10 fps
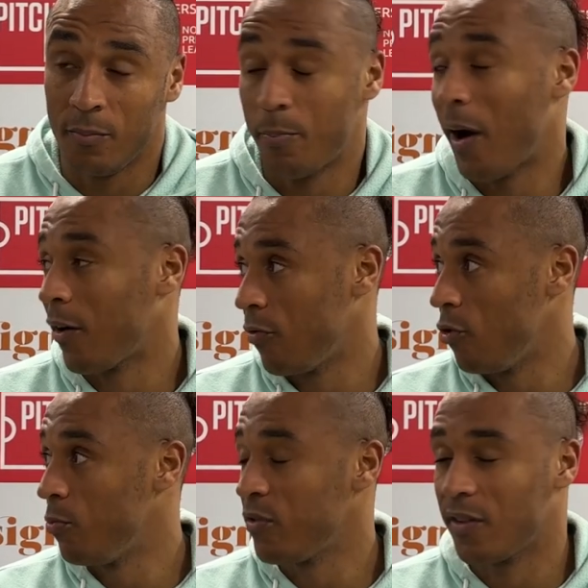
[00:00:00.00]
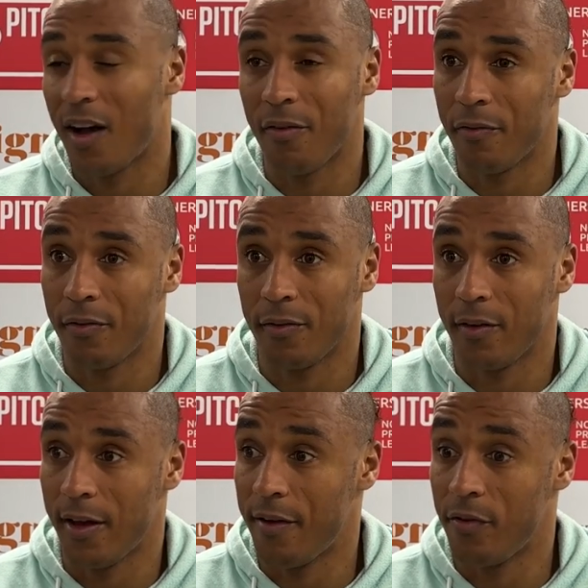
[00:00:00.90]
backroom staff,
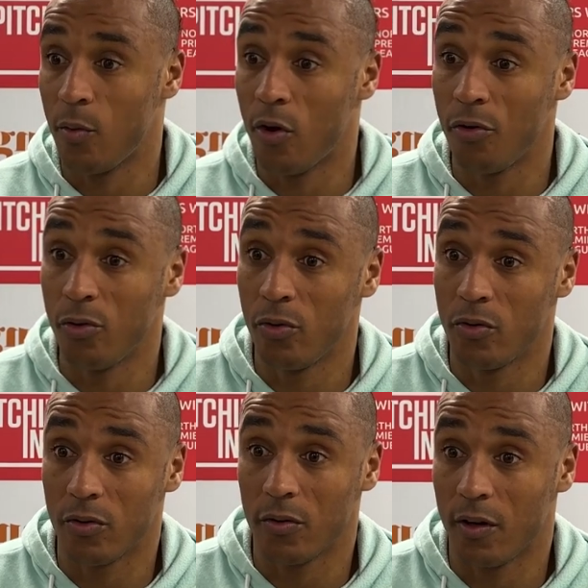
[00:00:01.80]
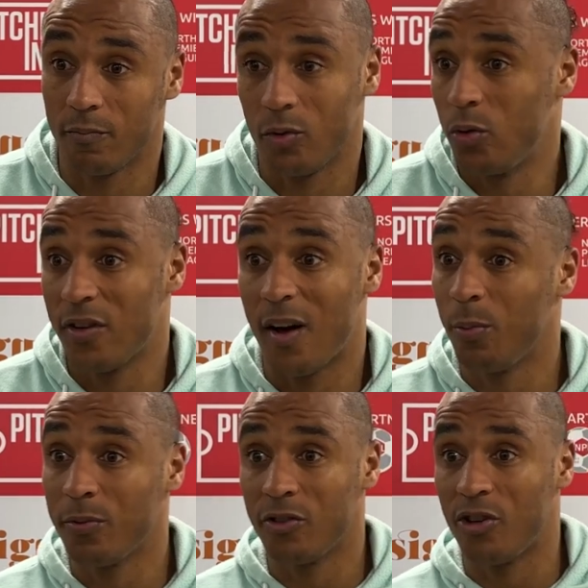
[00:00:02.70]
everyone who's who's
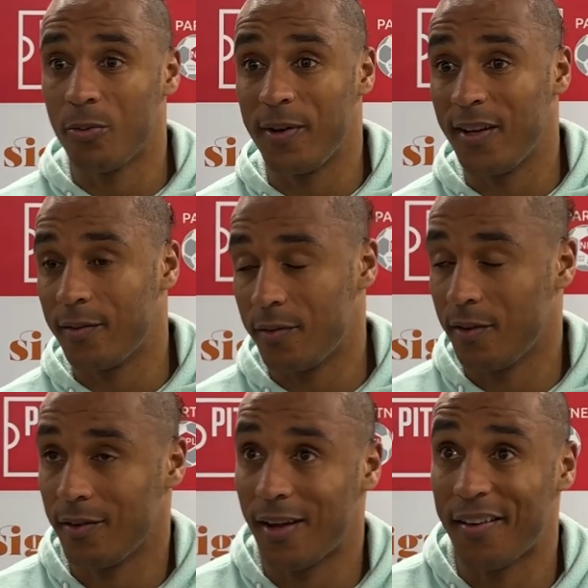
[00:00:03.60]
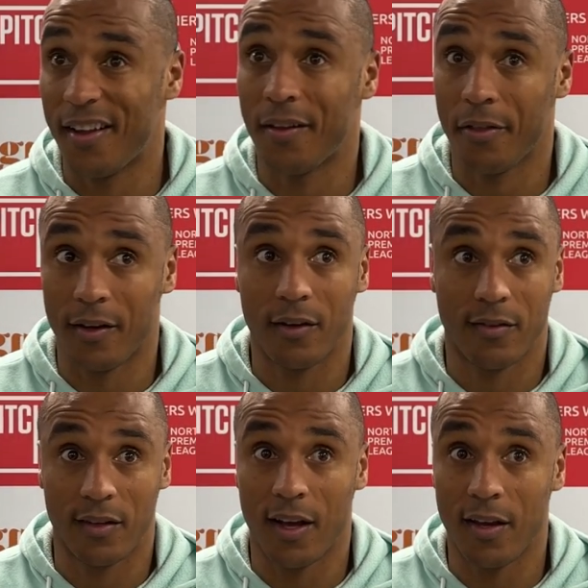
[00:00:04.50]
helped. during minutes, and then I think
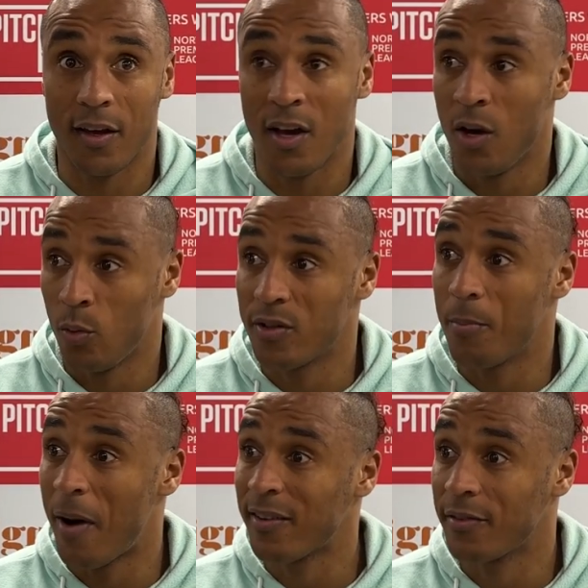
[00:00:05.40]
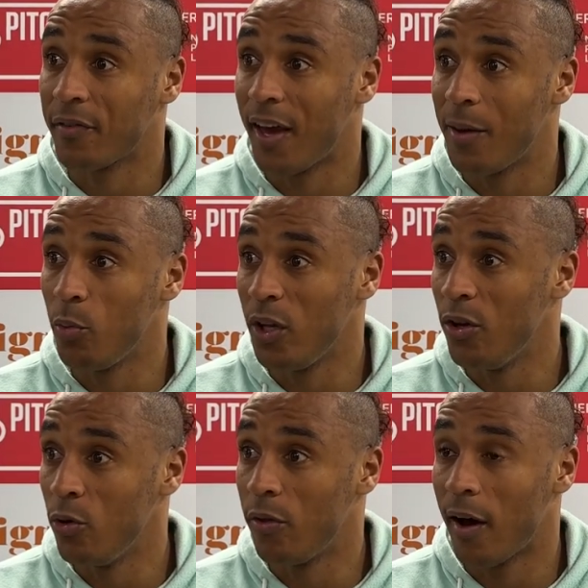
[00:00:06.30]
today was a massive game. We
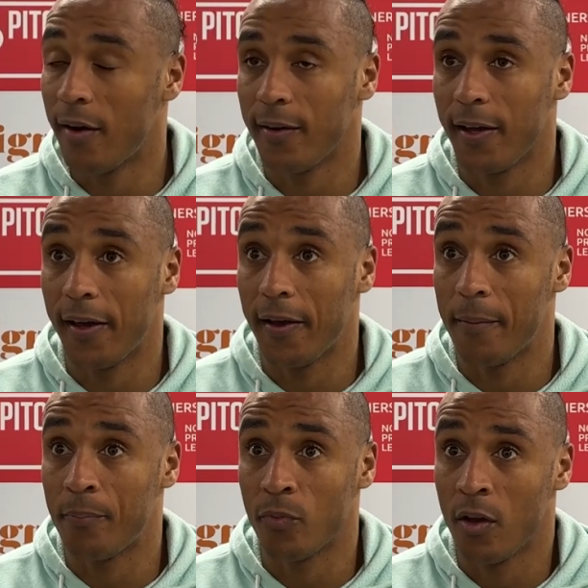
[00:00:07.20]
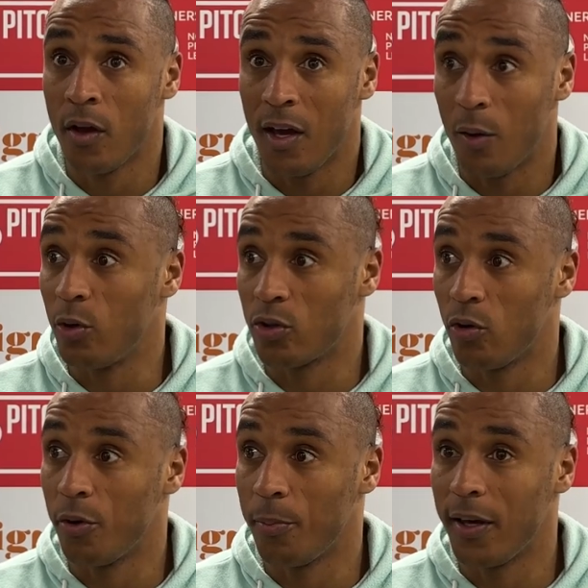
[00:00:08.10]
knew that um, it was
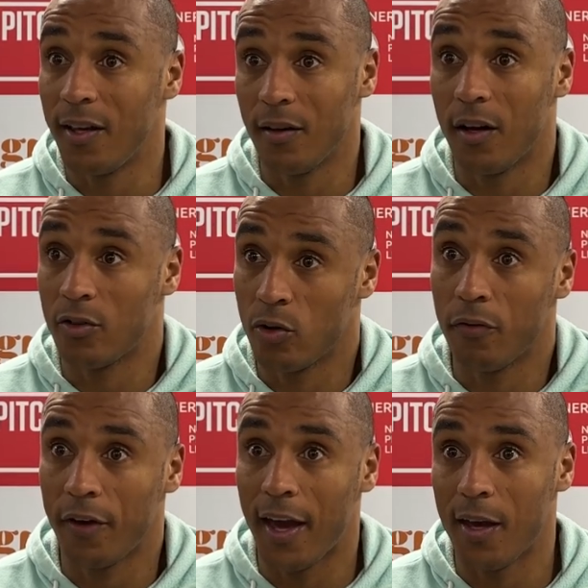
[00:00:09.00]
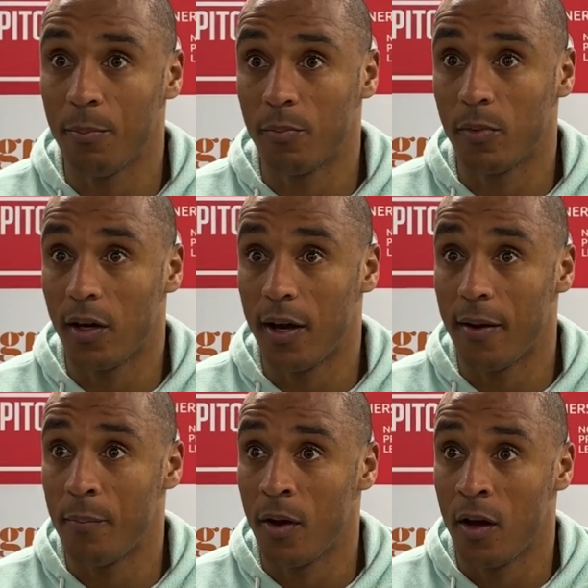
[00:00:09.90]
going to be a tough game. Um,